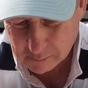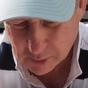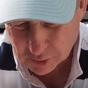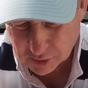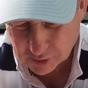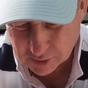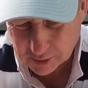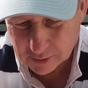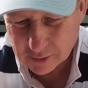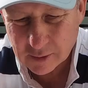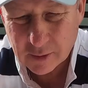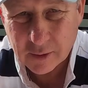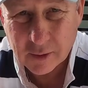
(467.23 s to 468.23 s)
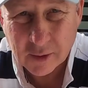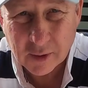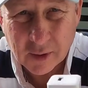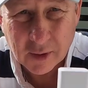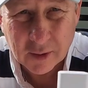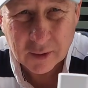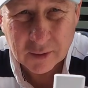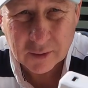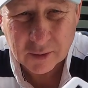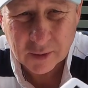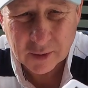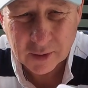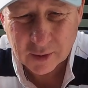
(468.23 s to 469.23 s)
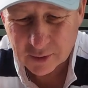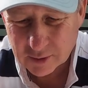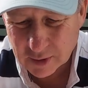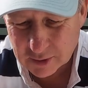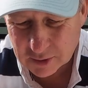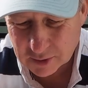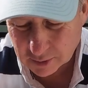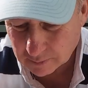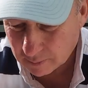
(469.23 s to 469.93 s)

pushes into the extension.